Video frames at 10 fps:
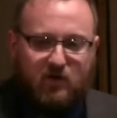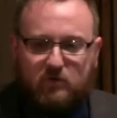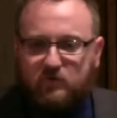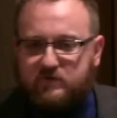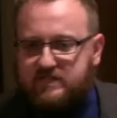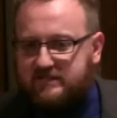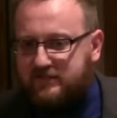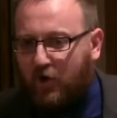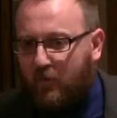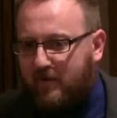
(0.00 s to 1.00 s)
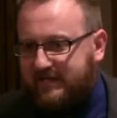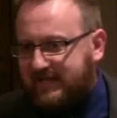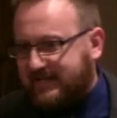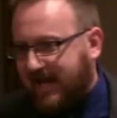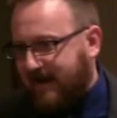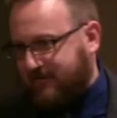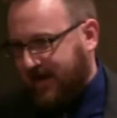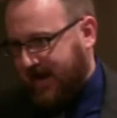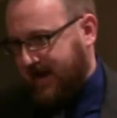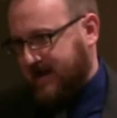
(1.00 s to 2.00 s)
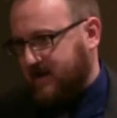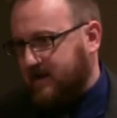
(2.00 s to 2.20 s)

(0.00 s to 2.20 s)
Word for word: of the locals at the Coal Bucket Cafe.